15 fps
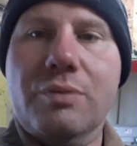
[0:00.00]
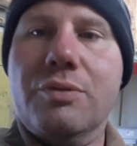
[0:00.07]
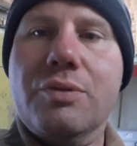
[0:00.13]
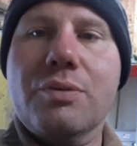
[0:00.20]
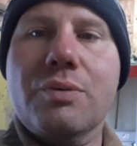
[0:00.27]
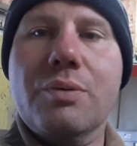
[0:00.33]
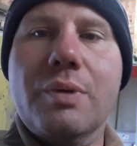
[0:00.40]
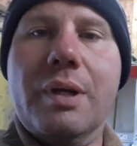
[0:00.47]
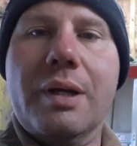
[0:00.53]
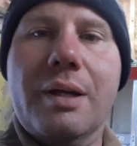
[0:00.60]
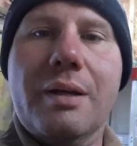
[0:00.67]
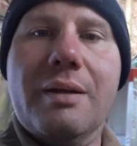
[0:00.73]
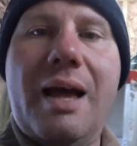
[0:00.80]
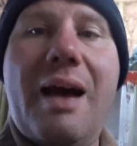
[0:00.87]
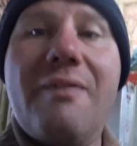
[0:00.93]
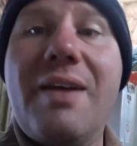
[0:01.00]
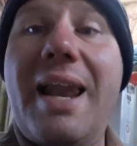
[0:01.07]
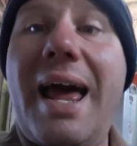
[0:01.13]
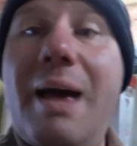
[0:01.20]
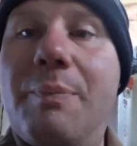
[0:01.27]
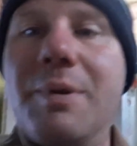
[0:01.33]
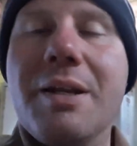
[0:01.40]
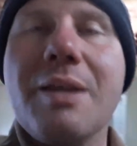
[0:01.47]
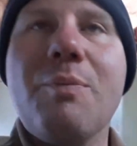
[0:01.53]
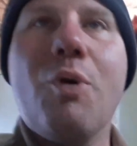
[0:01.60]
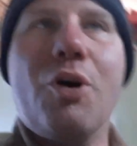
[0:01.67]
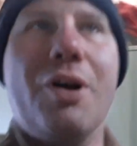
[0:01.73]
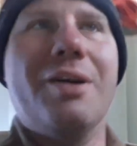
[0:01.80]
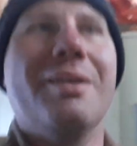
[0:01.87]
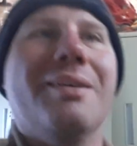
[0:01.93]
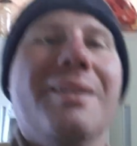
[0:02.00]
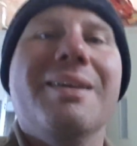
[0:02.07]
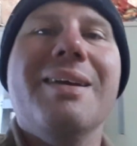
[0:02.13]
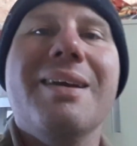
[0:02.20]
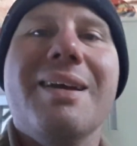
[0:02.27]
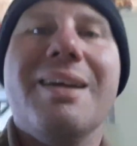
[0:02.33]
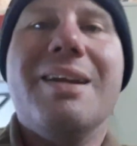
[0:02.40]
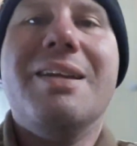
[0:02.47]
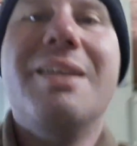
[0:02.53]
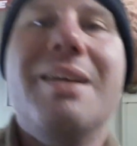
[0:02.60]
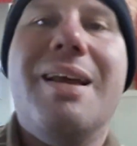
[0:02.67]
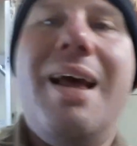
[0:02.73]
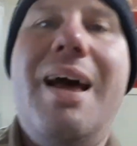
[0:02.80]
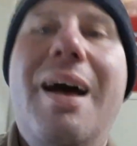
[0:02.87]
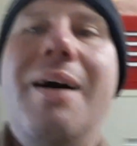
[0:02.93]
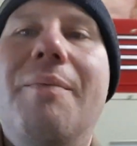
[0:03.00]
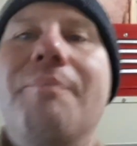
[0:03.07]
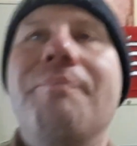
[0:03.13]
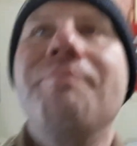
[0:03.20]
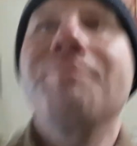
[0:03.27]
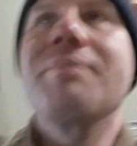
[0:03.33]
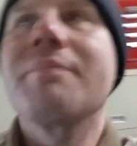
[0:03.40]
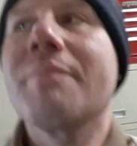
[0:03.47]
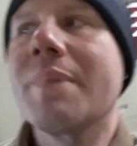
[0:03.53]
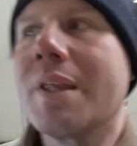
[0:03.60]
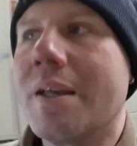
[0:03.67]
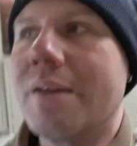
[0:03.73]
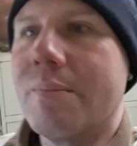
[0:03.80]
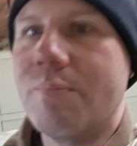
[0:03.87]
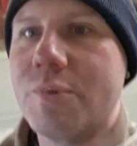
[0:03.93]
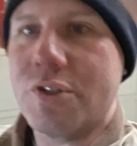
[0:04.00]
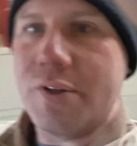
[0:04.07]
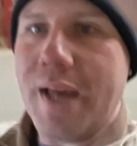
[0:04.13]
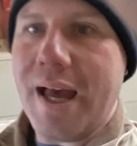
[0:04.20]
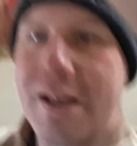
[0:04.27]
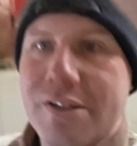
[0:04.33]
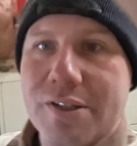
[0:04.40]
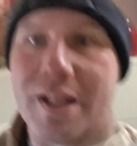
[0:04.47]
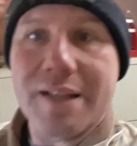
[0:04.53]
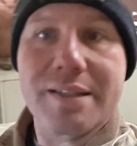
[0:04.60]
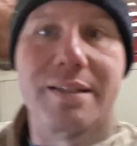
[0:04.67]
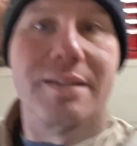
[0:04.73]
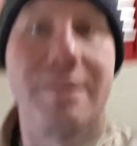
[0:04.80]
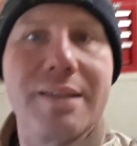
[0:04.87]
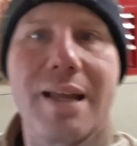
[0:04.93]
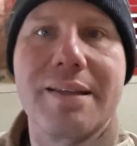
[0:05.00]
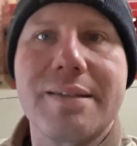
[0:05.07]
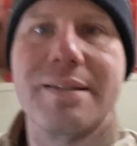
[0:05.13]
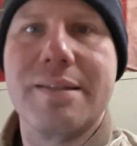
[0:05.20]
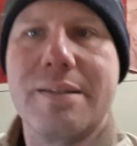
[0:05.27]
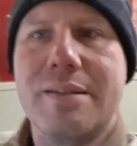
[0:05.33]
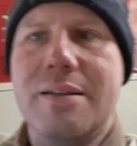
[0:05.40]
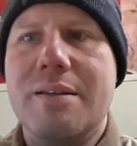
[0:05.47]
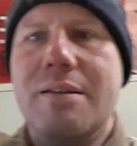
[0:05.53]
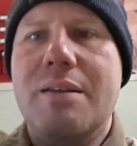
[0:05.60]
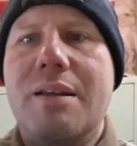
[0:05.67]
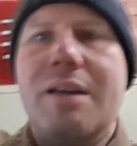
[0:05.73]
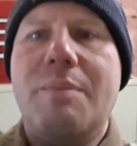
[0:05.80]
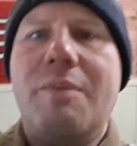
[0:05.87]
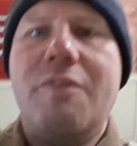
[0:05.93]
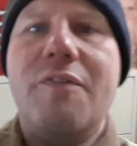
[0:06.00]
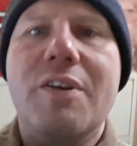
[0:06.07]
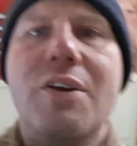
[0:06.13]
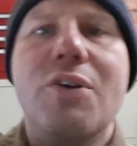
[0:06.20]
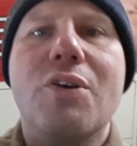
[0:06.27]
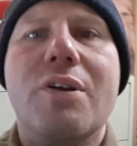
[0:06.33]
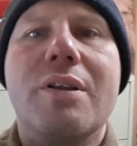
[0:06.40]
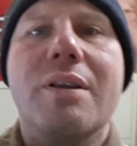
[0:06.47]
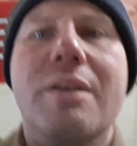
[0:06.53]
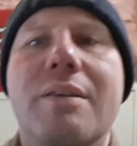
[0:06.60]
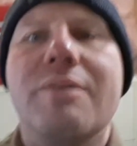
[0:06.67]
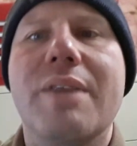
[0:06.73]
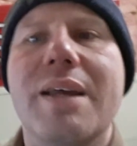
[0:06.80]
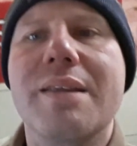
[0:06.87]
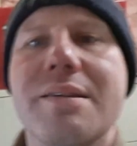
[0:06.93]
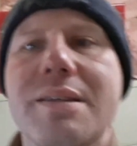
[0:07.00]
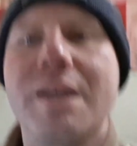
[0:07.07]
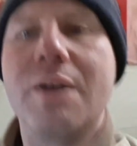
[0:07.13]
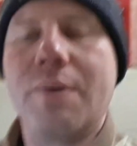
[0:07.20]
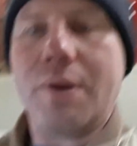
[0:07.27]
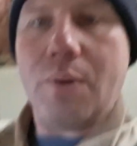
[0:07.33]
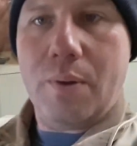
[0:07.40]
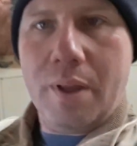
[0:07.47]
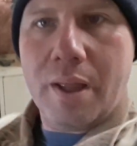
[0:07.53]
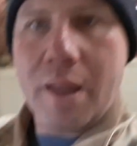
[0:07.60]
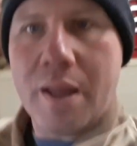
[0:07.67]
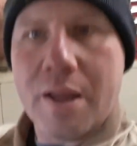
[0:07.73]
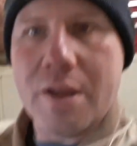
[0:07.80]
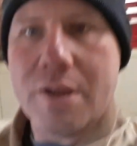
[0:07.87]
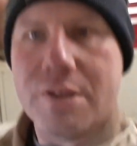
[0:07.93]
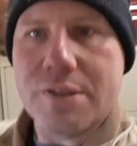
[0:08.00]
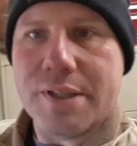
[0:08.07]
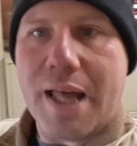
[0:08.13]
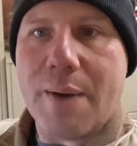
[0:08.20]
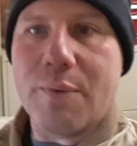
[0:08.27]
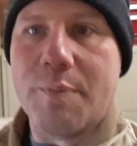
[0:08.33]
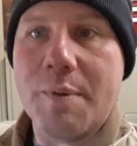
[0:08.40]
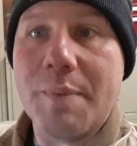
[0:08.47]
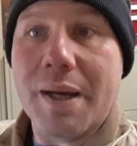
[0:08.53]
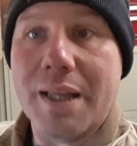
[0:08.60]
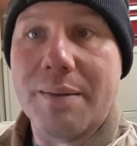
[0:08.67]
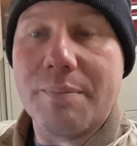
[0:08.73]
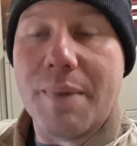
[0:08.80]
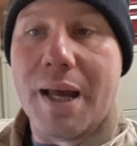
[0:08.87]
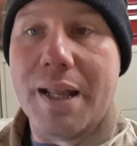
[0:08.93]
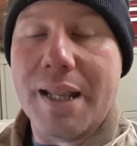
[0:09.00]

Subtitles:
to have that happen anymore. Um, so yeah, so that's Got my finger in the lens. There we go. So that would be my